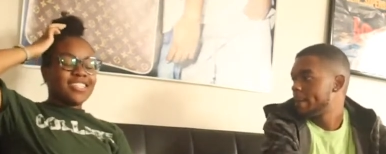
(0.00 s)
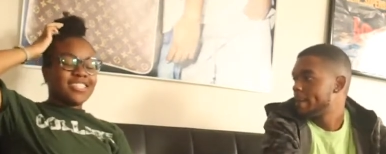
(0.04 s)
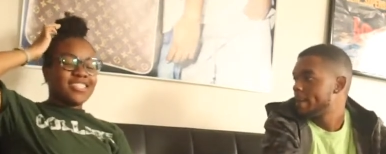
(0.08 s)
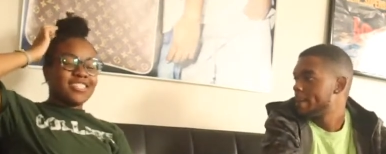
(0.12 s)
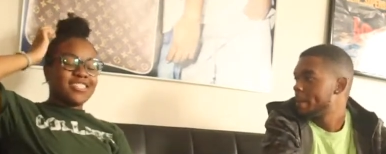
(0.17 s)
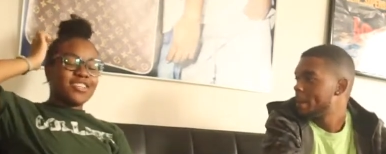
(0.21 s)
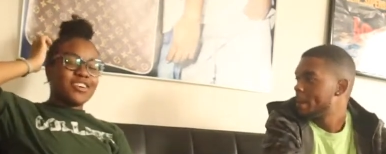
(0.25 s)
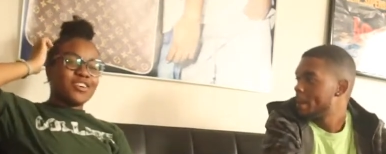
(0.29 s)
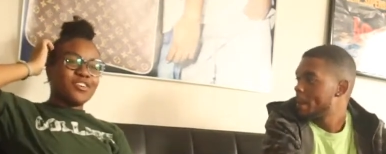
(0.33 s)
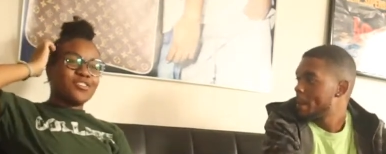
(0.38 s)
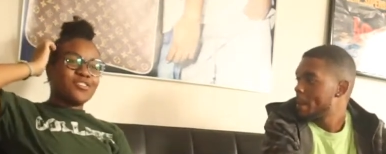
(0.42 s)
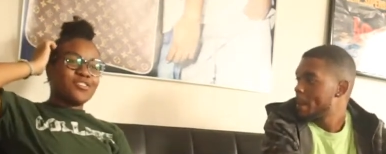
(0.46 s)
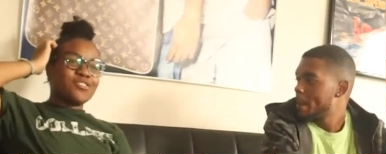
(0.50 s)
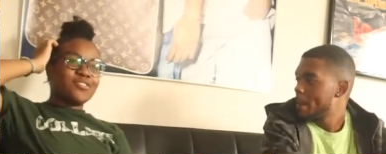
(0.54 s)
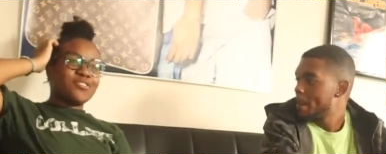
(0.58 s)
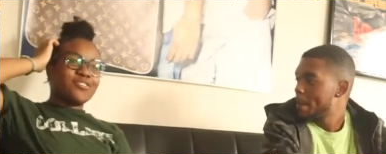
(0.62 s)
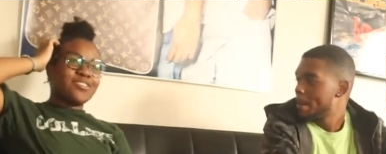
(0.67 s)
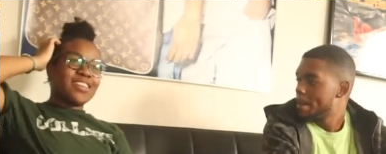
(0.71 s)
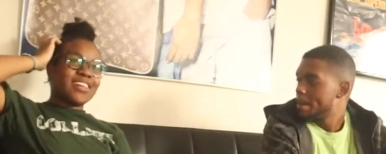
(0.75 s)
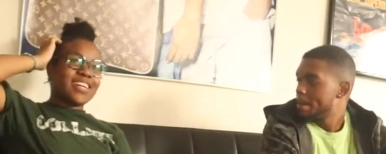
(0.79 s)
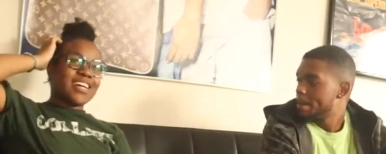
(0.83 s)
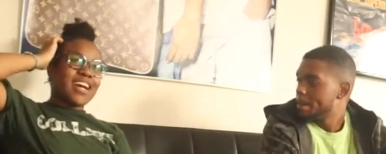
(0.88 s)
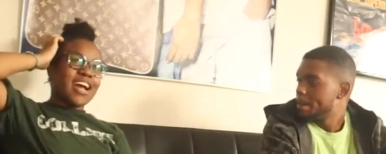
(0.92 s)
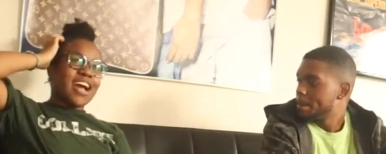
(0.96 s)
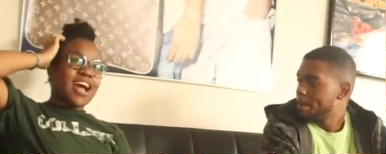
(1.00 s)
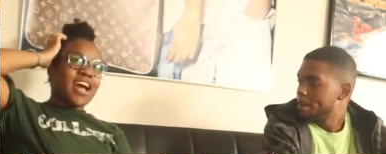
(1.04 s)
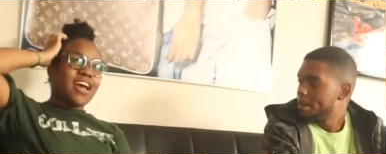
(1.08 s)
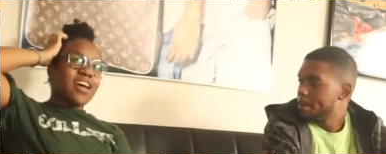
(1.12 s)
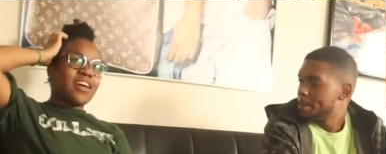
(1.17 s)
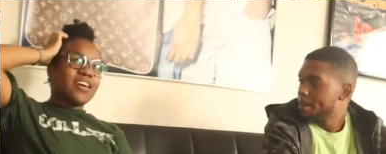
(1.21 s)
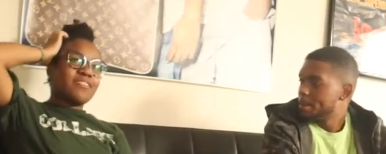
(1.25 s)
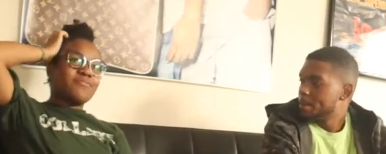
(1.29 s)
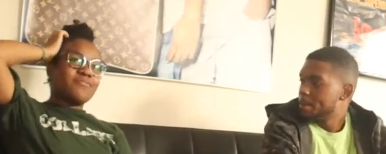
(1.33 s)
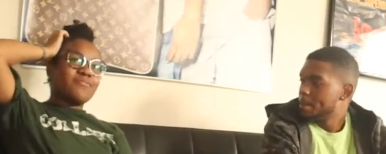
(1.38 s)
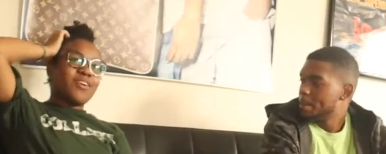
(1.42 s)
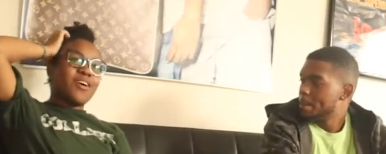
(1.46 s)
Speaker 1: So
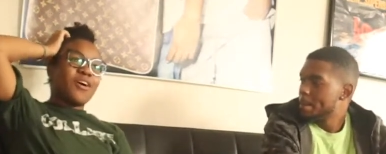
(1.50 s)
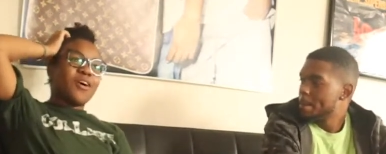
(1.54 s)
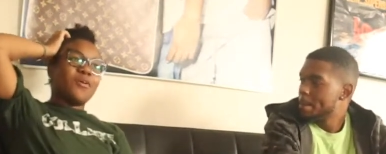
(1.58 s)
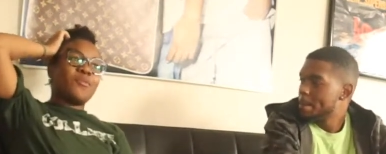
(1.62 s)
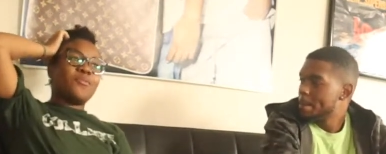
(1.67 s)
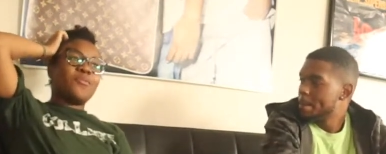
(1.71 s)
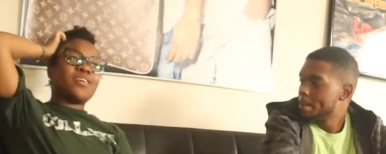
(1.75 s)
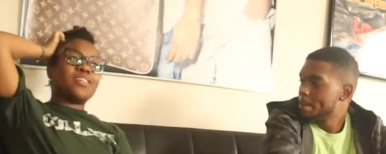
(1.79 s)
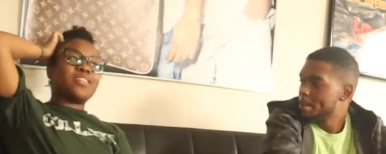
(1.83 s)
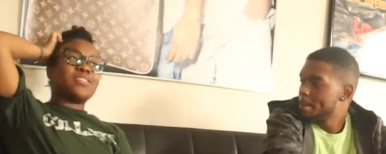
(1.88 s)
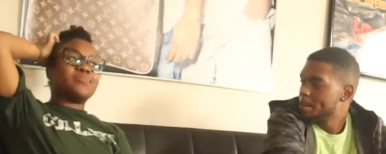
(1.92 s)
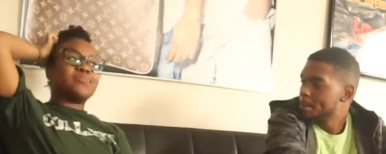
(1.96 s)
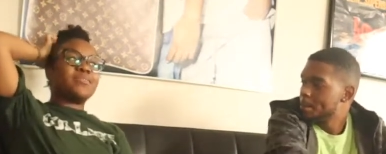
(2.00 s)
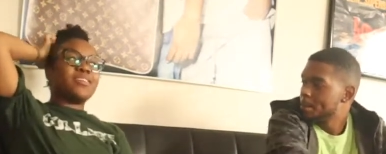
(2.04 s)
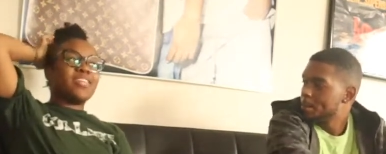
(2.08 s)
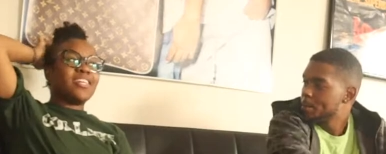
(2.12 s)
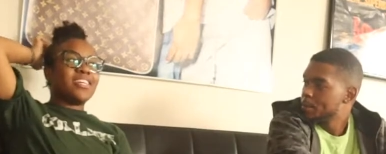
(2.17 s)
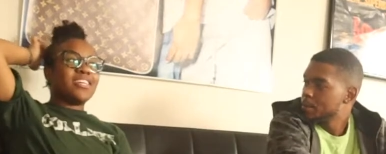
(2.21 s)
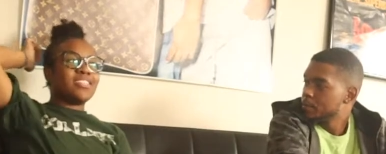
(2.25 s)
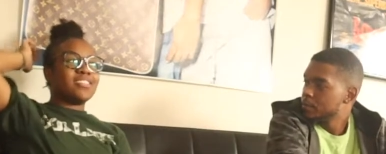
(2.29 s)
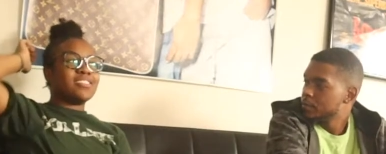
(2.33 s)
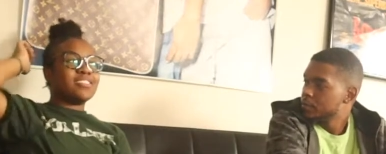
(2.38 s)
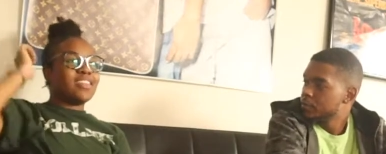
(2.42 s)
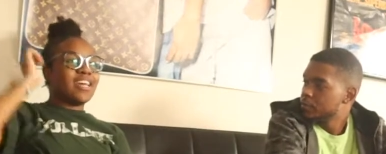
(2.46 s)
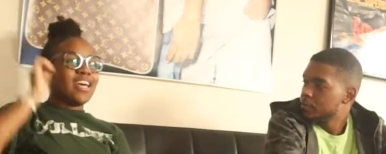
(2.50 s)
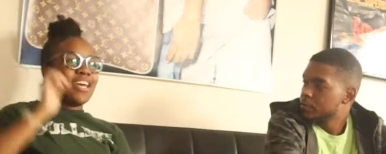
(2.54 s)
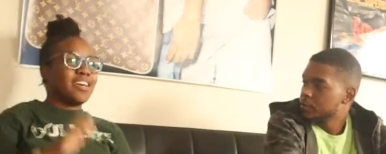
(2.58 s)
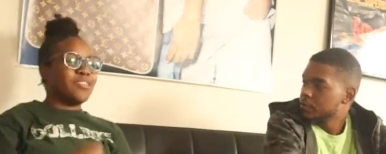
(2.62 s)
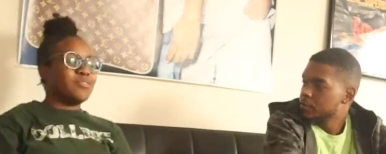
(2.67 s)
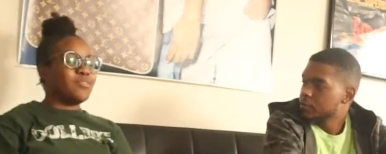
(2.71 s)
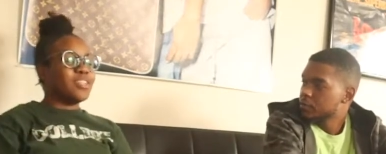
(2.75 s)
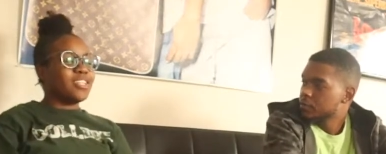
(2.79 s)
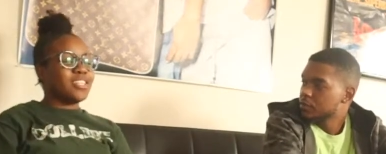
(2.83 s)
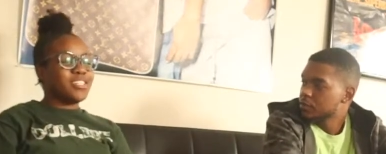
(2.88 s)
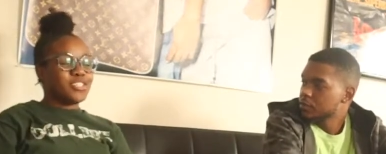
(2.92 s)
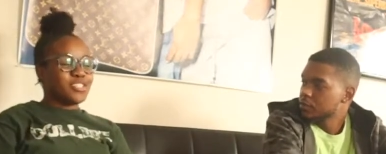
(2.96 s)
I've always been into
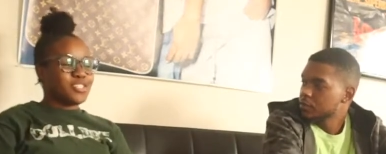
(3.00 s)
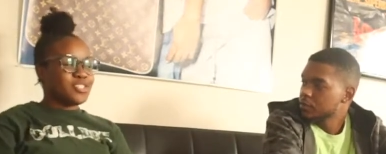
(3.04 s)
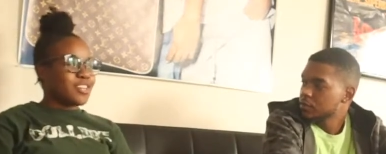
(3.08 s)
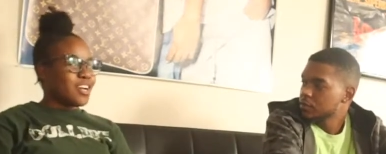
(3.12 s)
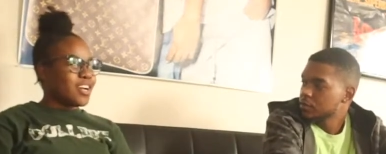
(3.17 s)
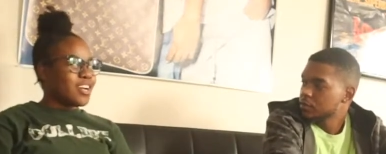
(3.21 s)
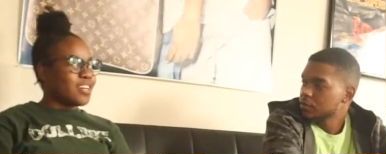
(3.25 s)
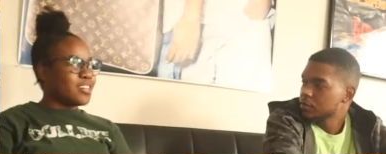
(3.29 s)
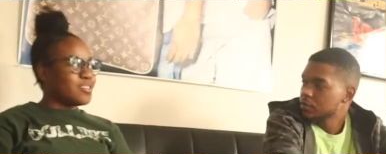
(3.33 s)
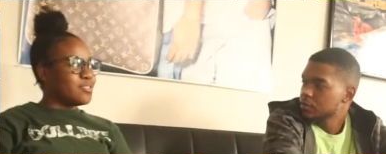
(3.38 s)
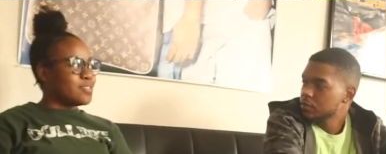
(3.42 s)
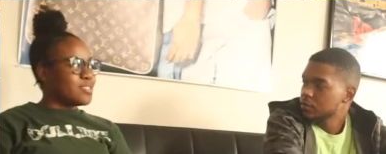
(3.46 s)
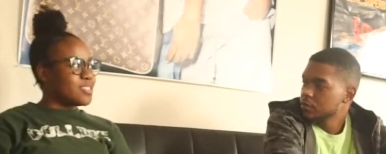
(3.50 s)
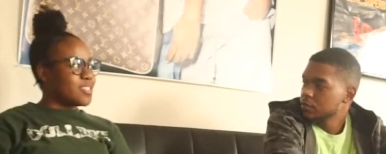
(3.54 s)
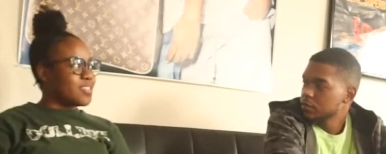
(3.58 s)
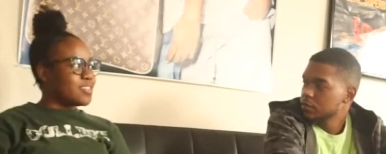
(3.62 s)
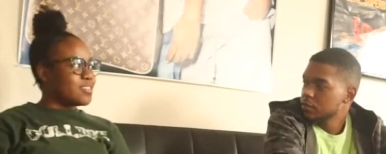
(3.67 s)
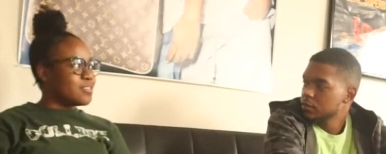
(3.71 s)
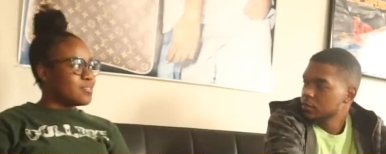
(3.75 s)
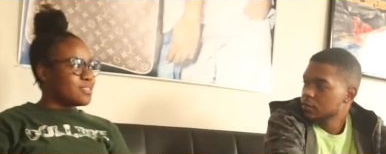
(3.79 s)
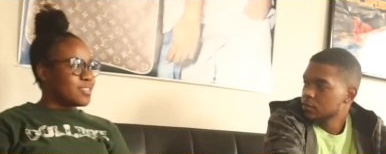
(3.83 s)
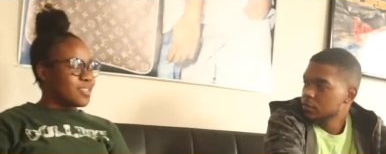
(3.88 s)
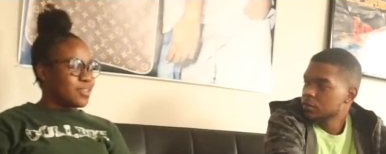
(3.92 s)
like really just trying new stuff.